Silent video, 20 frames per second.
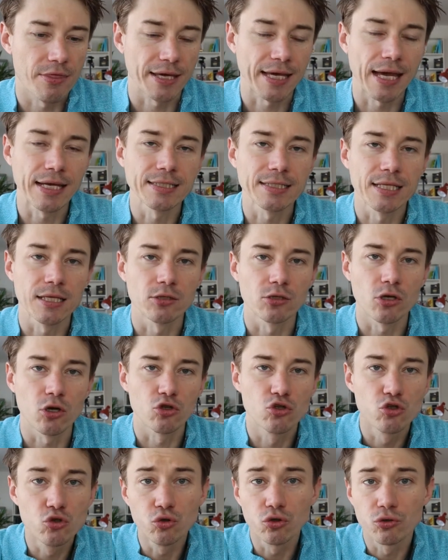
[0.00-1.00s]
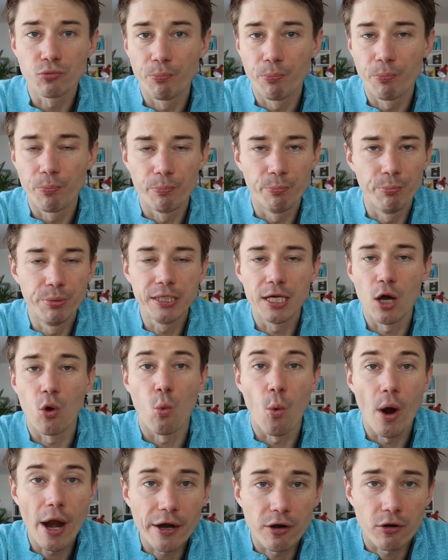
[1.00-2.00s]
candidate should be
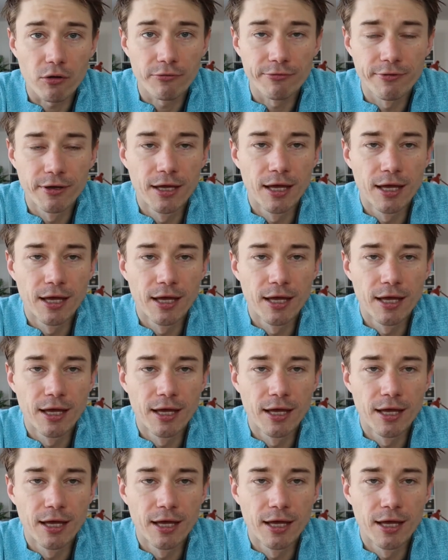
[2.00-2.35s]
aware of.